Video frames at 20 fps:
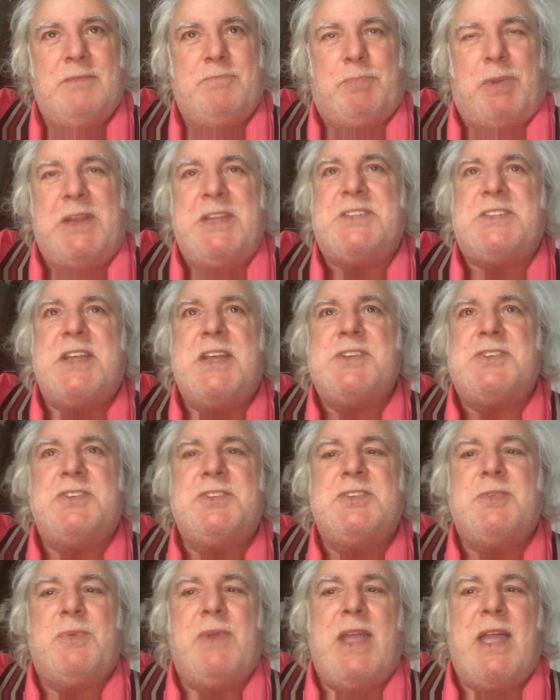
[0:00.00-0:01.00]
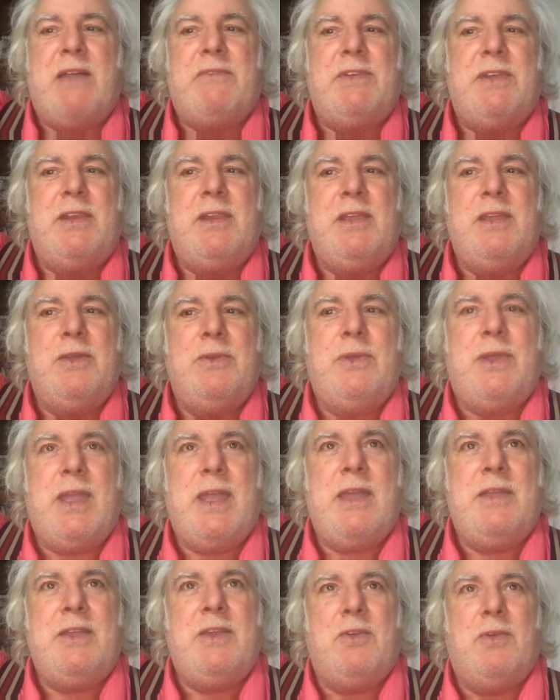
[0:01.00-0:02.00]
police stations that we have in the
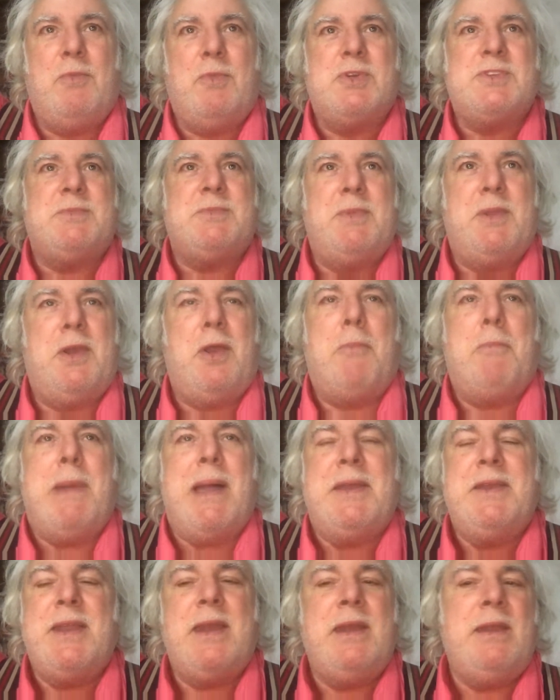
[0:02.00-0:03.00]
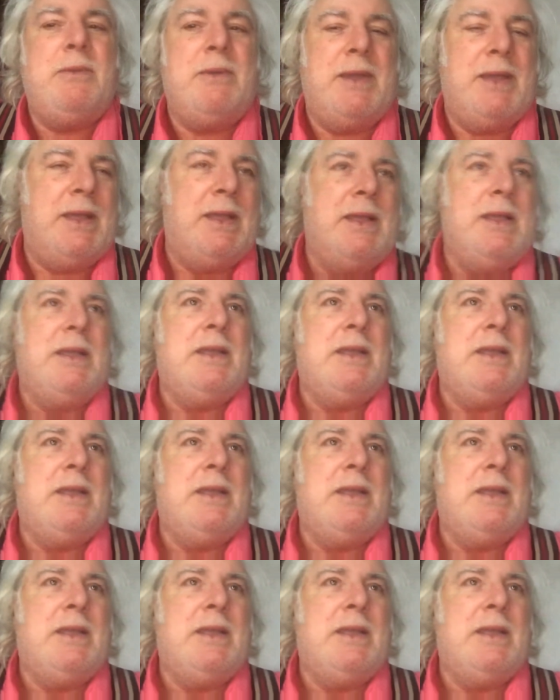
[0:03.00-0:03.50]
UK, you know, most of them are not manned anywhere,